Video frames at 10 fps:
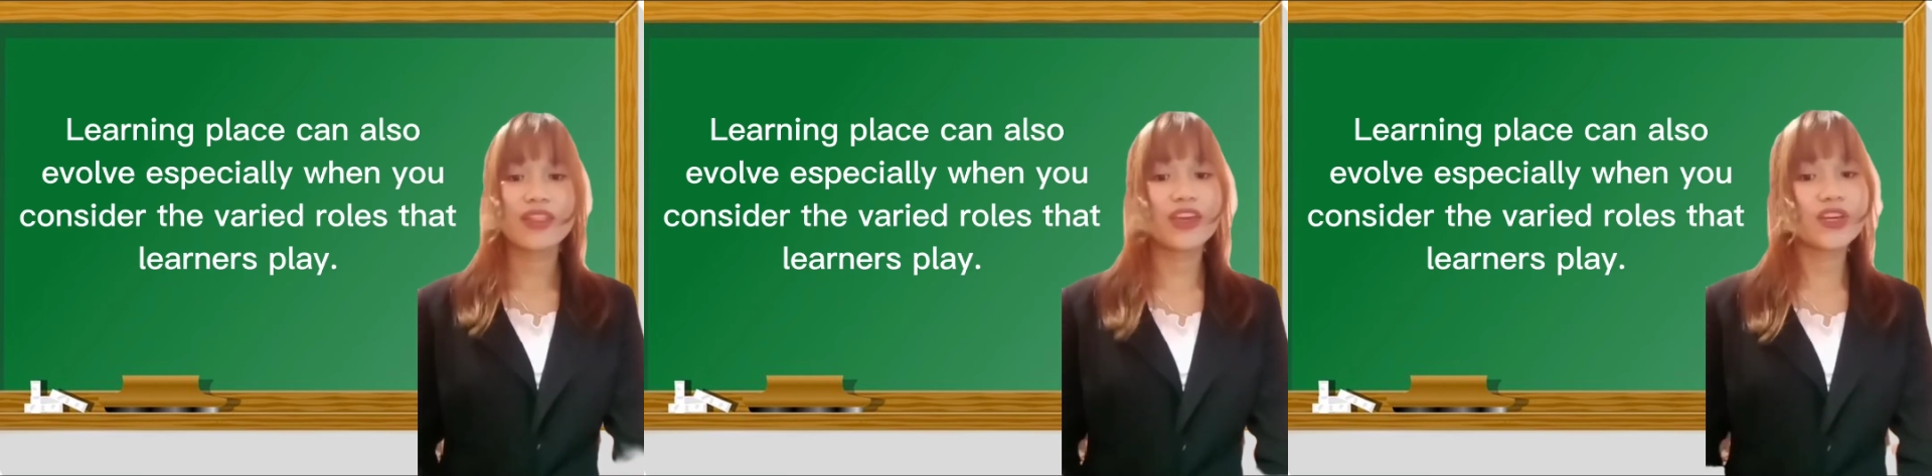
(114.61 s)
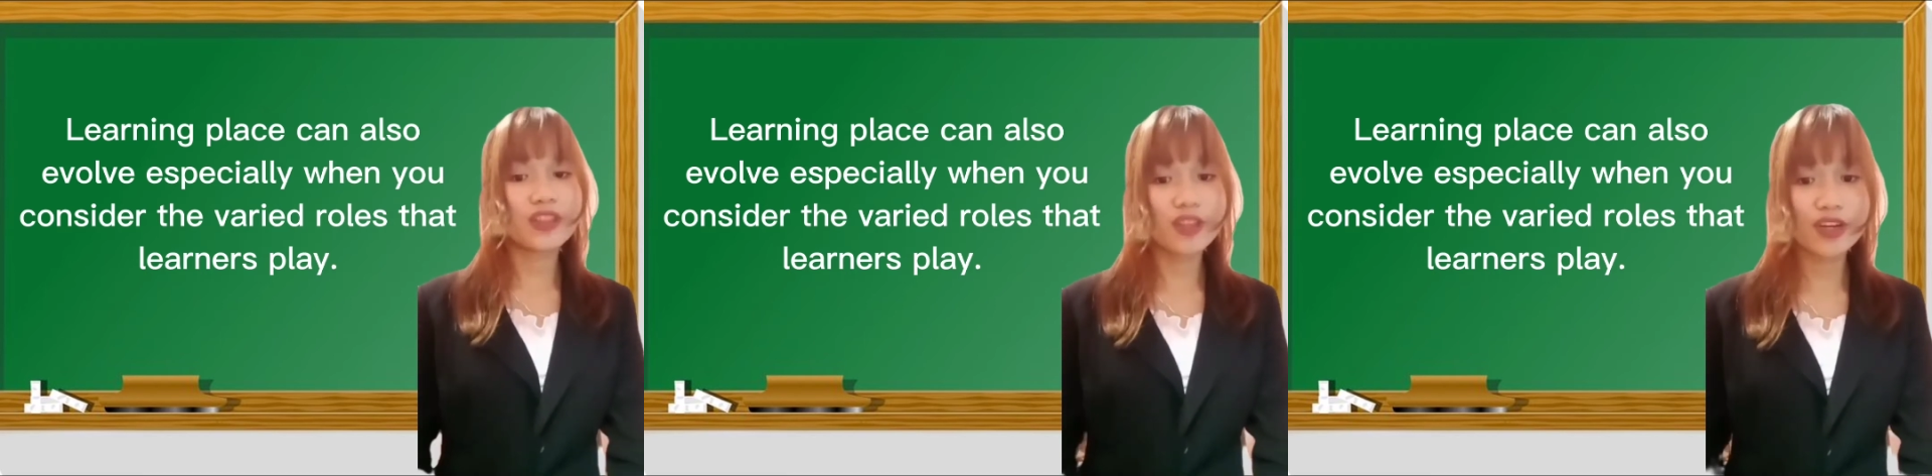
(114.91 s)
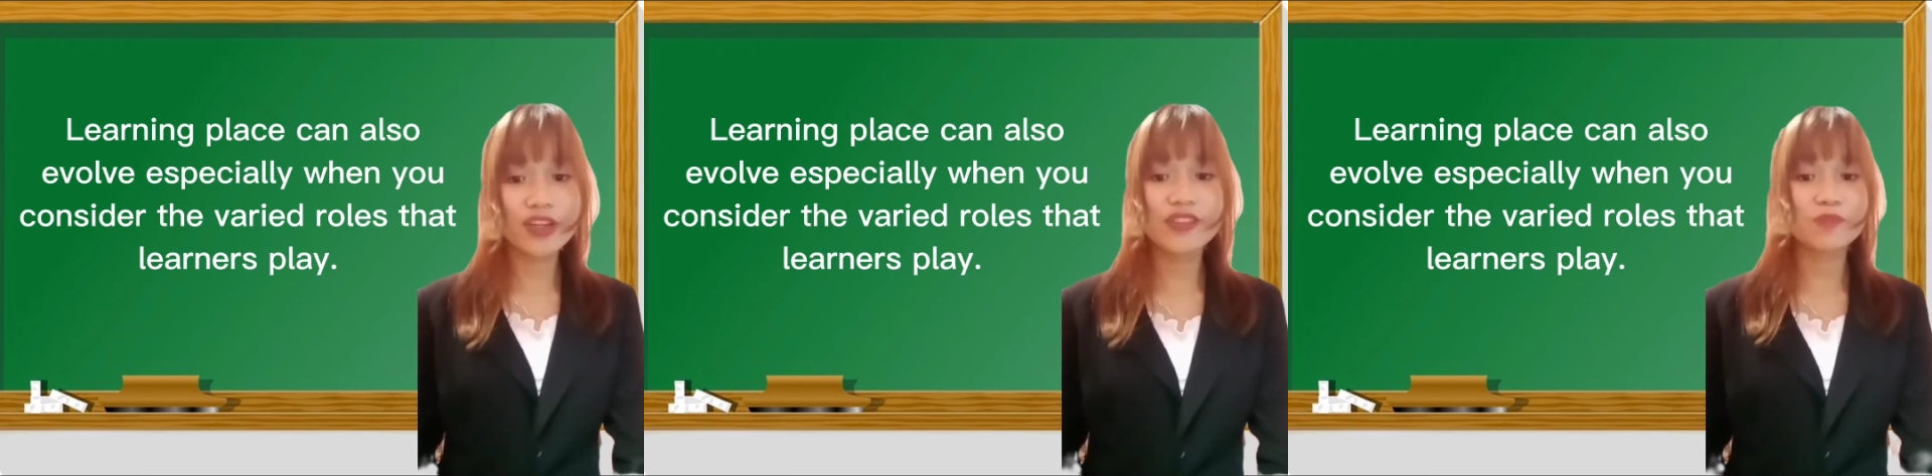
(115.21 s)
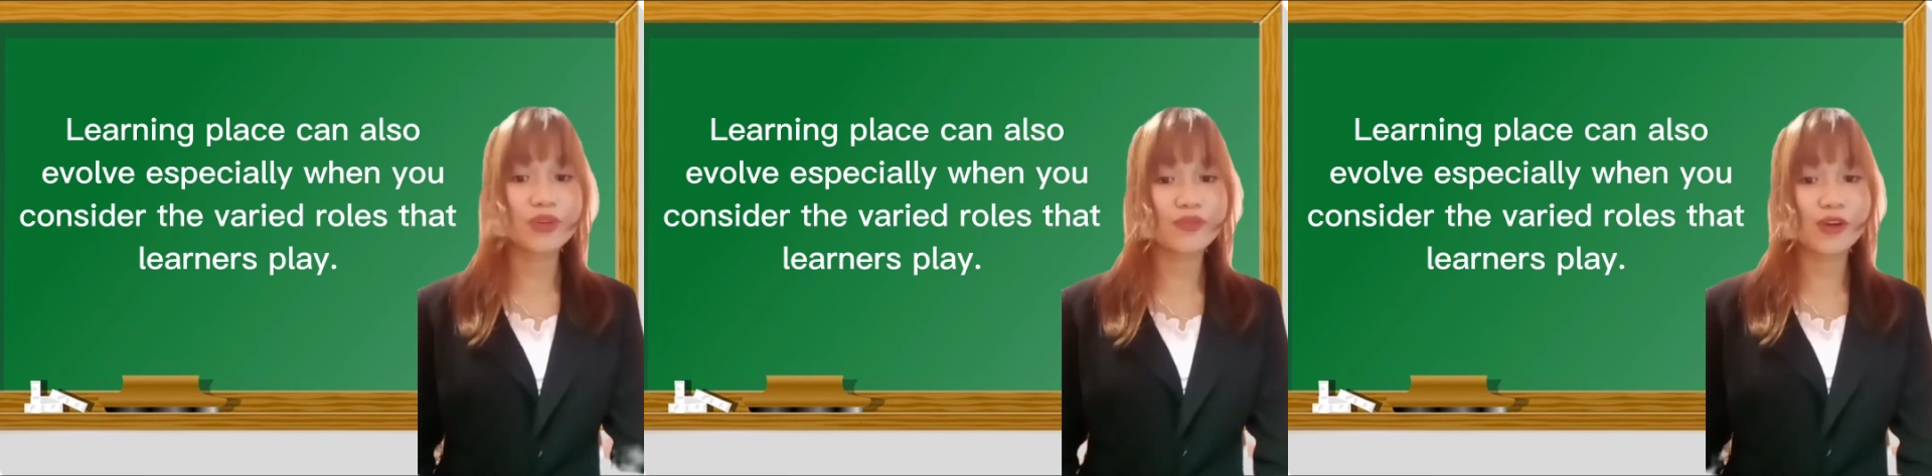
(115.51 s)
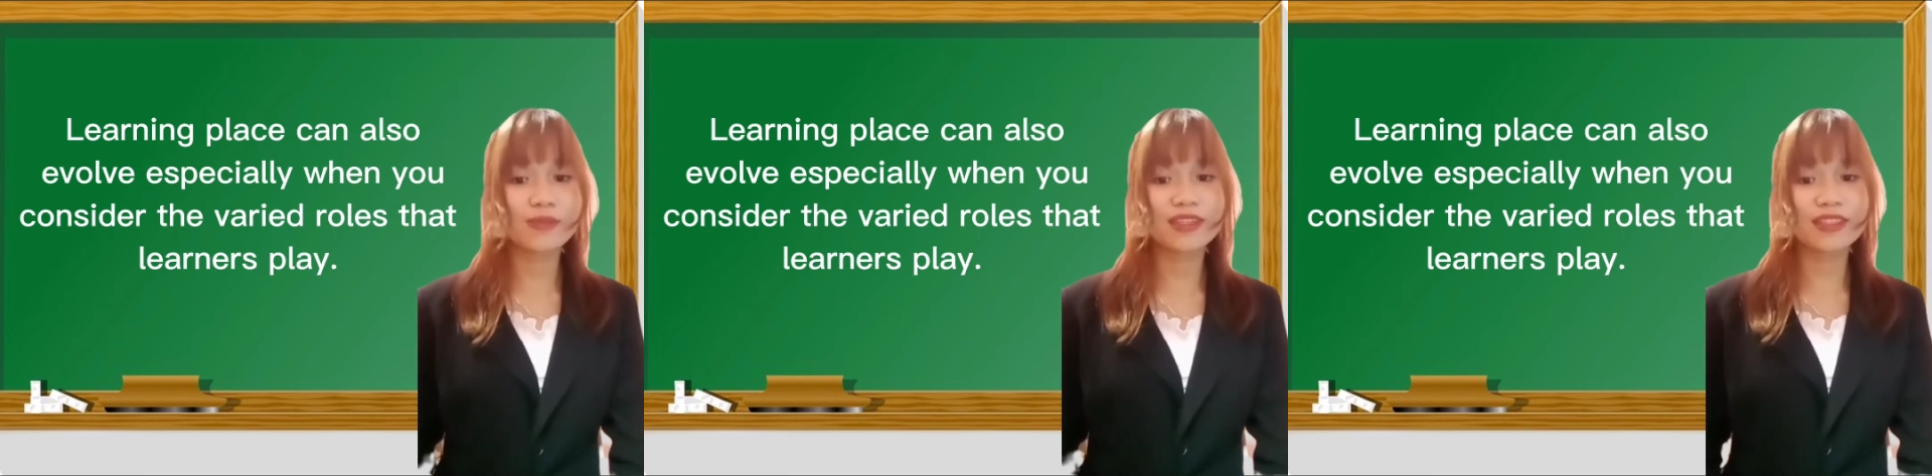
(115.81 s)
They can learn and
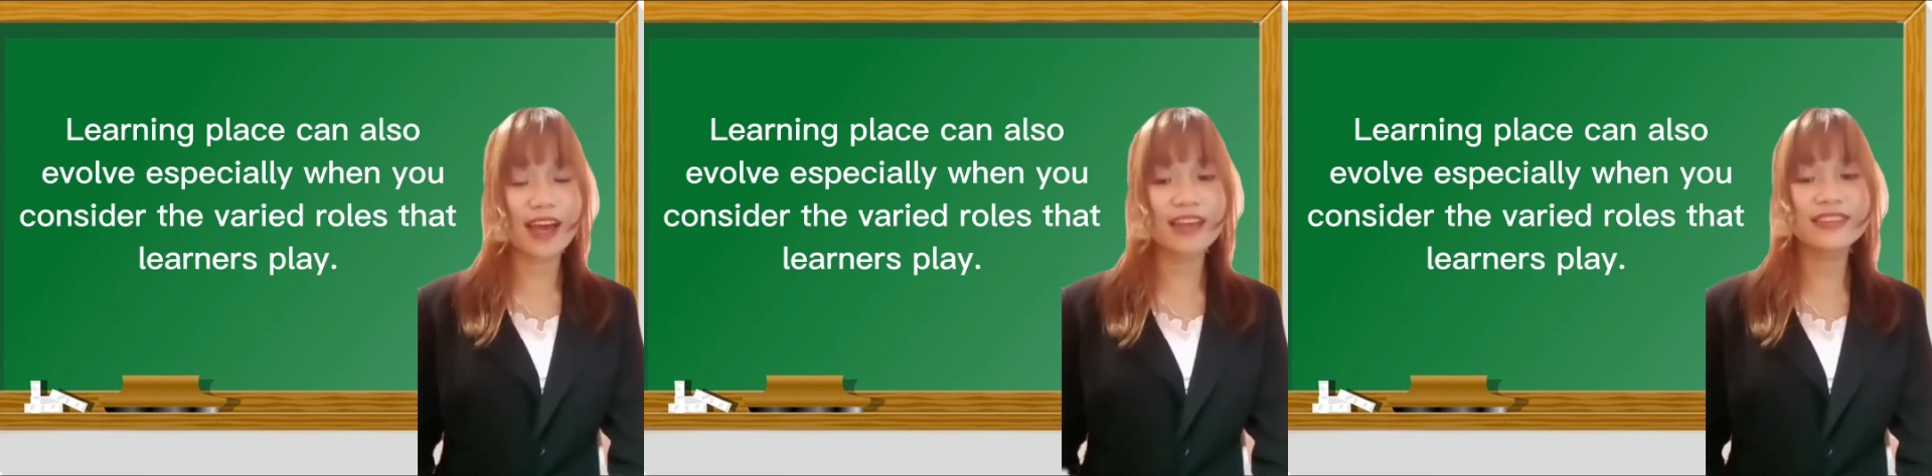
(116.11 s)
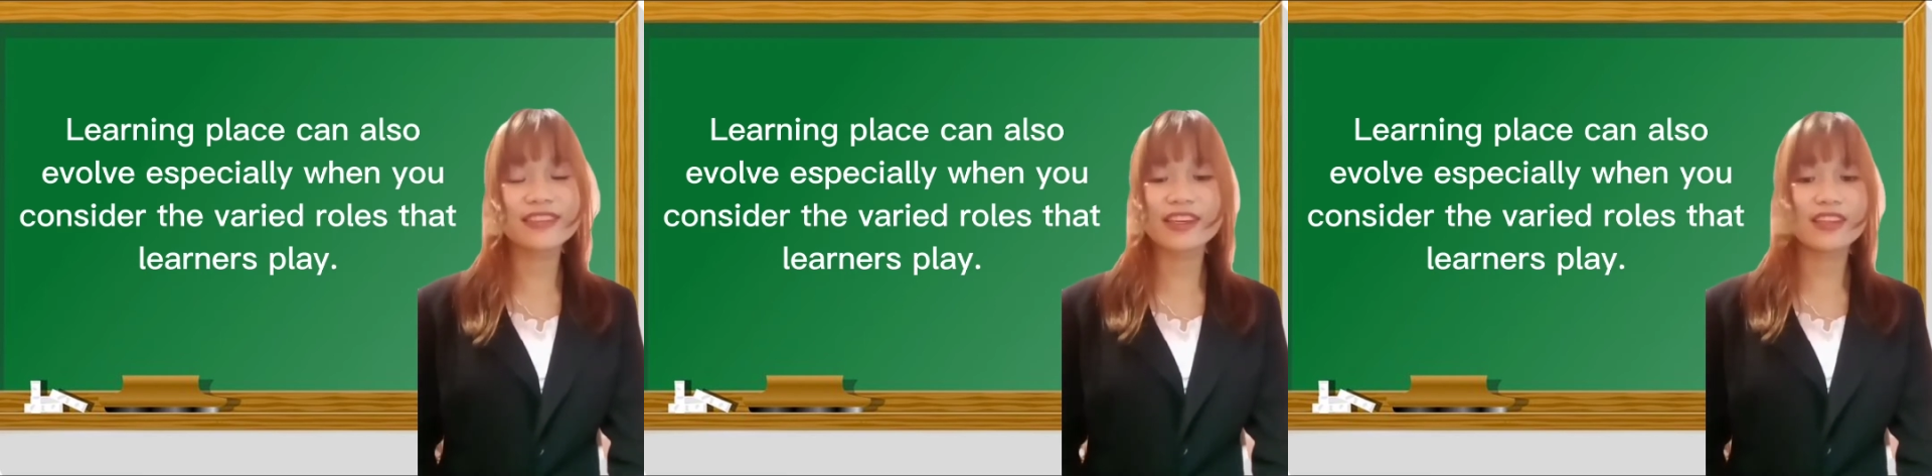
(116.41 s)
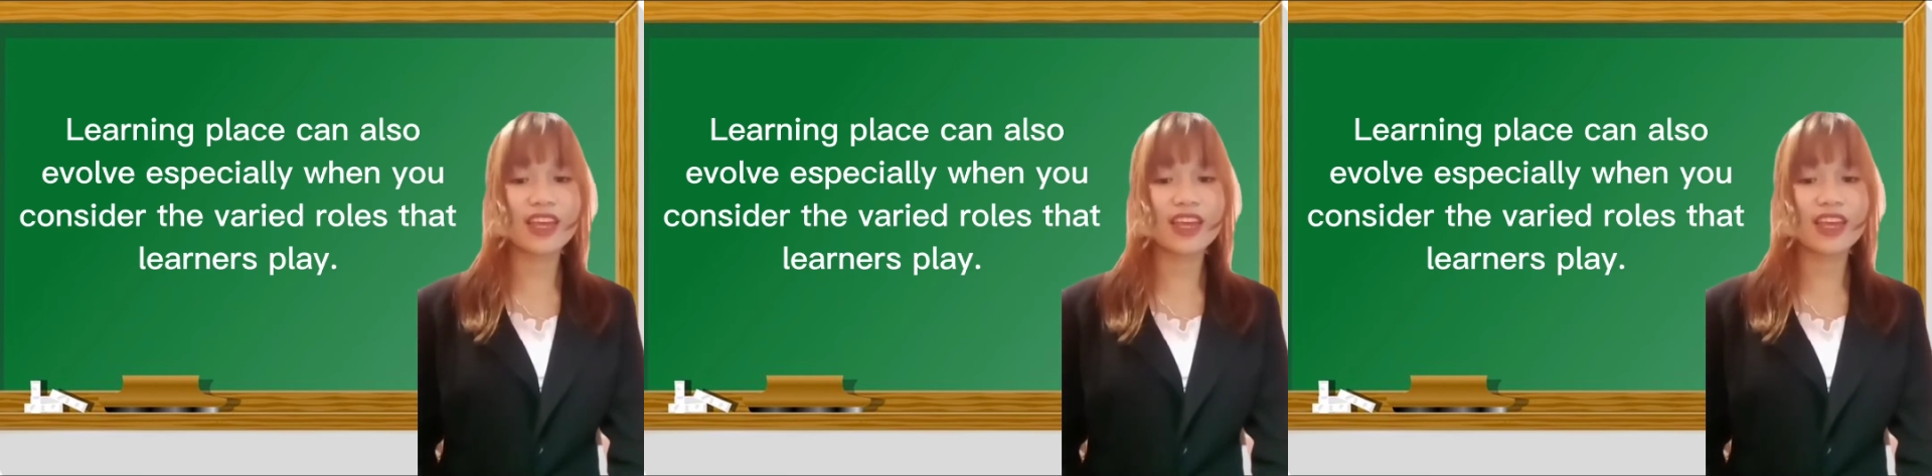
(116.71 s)
perform the task